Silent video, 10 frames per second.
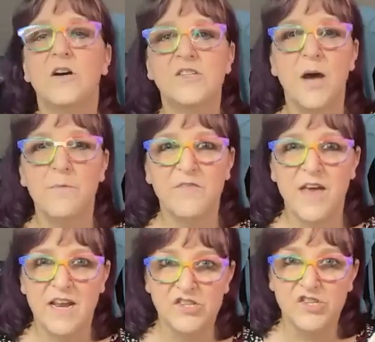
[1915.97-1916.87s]
On top
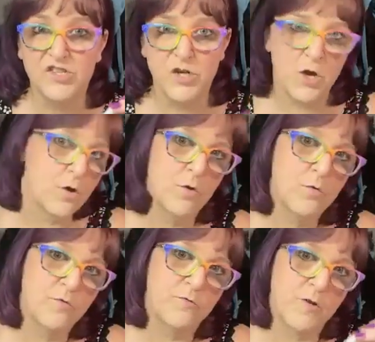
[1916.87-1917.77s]
of that, I just
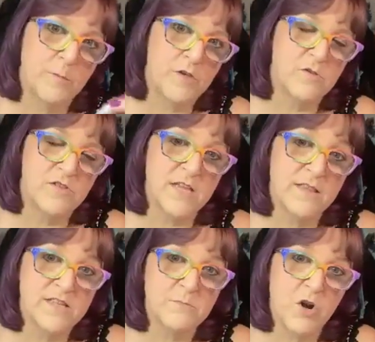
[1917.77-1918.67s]
know from
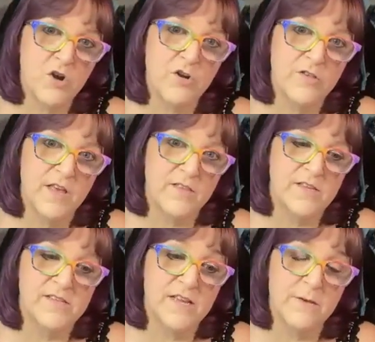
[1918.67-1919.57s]
using this marker
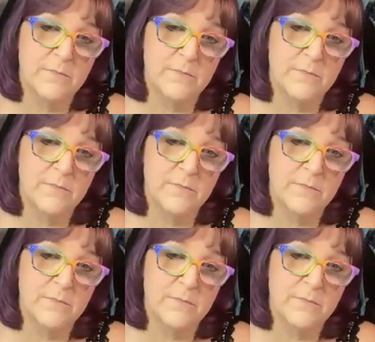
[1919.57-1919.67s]
that this